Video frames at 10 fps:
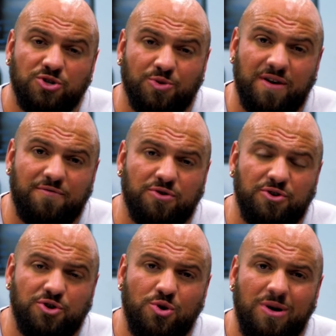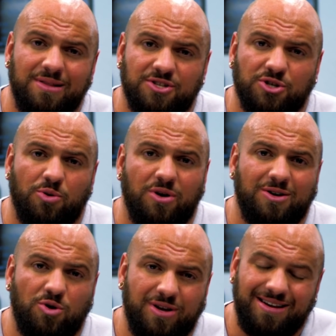So without further ado, let's go
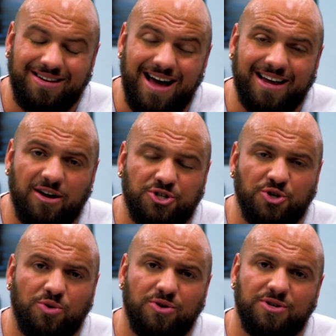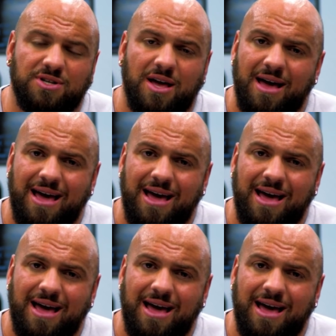knock out shoulders.